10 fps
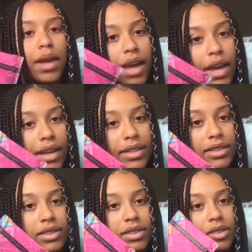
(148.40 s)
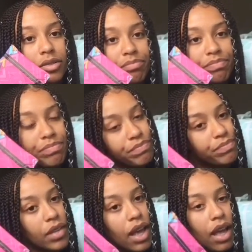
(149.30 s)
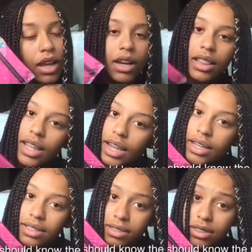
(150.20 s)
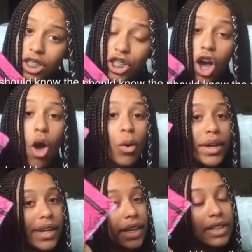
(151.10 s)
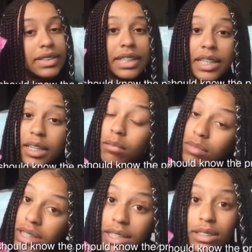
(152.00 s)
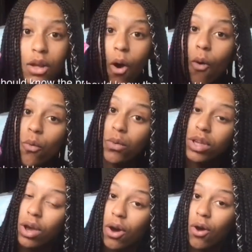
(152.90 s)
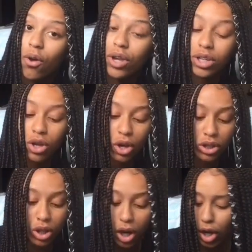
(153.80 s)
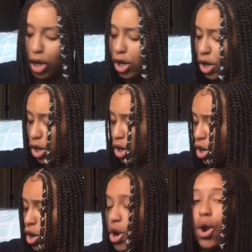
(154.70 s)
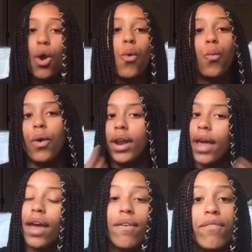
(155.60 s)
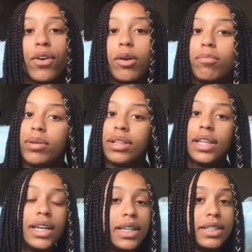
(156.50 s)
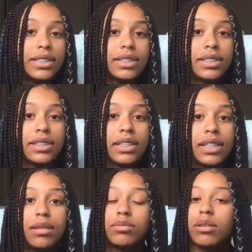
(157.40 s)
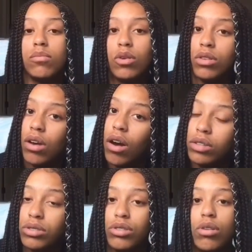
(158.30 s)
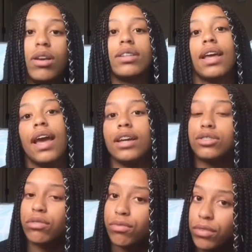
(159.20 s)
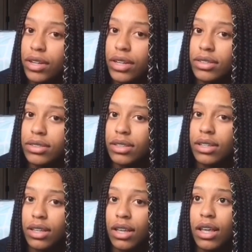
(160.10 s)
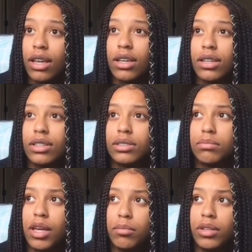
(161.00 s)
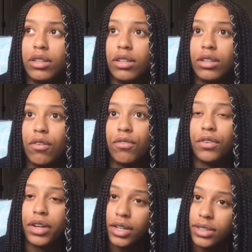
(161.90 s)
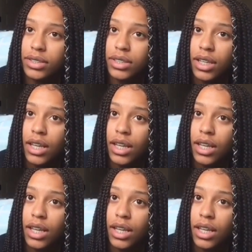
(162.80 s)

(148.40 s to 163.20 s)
Pads. Now ladies, y'all need to keep these on y'all, in y'all locker, whatever. Please keep some on y'all so you don't have to ask your friends, because maybe your friends